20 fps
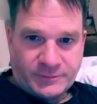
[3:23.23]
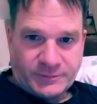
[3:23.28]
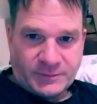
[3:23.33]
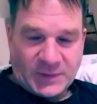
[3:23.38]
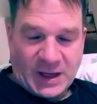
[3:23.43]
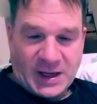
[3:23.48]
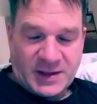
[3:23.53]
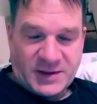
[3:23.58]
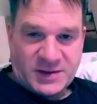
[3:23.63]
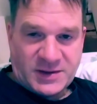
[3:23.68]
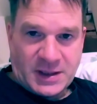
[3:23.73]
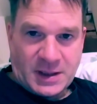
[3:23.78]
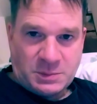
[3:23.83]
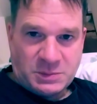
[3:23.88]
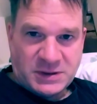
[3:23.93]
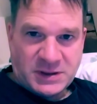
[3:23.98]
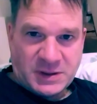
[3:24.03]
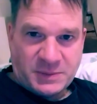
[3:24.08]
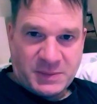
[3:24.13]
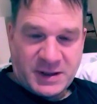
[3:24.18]
It
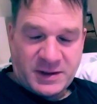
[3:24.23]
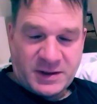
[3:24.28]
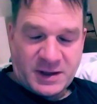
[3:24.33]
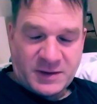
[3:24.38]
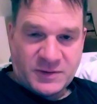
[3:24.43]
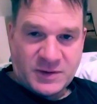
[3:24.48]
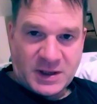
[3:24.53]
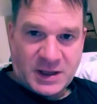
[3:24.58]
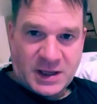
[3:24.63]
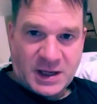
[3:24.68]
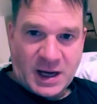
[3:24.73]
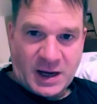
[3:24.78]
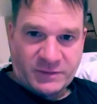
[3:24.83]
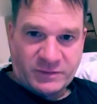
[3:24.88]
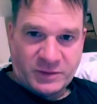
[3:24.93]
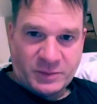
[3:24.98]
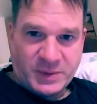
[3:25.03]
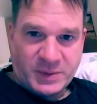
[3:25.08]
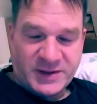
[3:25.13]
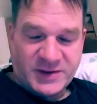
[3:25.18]
seems to me that the
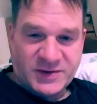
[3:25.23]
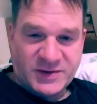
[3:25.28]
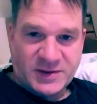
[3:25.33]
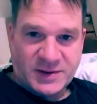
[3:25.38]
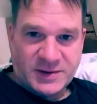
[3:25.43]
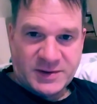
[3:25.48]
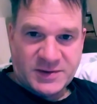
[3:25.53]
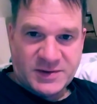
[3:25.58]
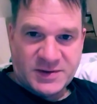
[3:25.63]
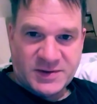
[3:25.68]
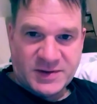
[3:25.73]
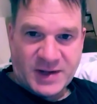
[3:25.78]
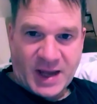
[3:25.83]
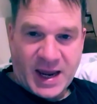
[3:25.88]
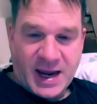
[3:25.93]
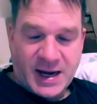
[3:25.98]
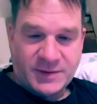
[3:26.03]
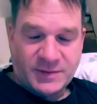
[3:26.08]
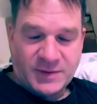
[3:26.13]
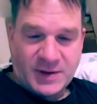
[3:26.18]
government's
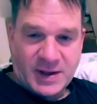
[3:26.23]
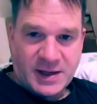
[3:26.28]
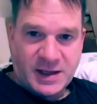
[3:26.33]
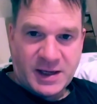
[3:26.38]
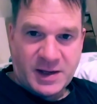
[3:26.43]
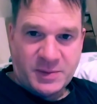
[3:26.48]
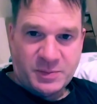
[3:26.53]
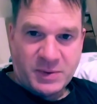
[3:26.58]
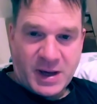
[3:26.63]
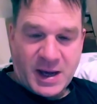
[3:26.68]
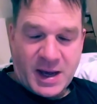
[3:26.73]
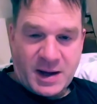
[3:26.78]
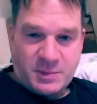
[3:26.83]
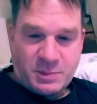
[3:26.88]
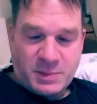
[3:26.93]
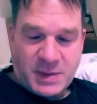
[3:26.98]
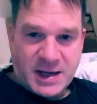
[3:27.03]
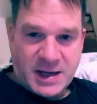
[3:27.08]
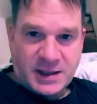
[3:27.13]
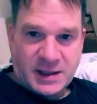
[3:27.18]
insane. They keep
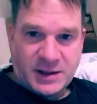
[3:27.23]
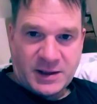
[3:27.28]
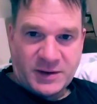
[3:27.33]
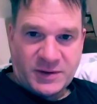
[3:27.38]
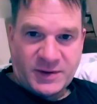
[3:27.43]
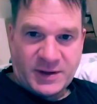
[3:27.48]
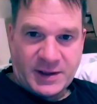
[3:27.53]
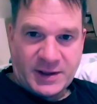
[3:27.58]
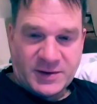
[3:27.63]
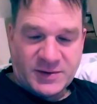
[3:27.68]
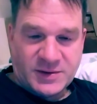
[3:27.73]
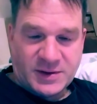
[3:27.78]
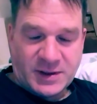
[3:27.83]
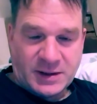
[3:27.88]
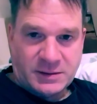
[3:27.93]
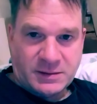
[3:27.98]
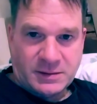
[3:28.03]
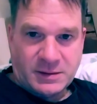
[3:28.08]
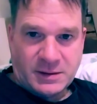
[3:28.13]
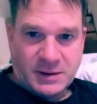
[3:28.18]
making things
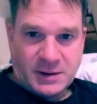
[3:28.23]
that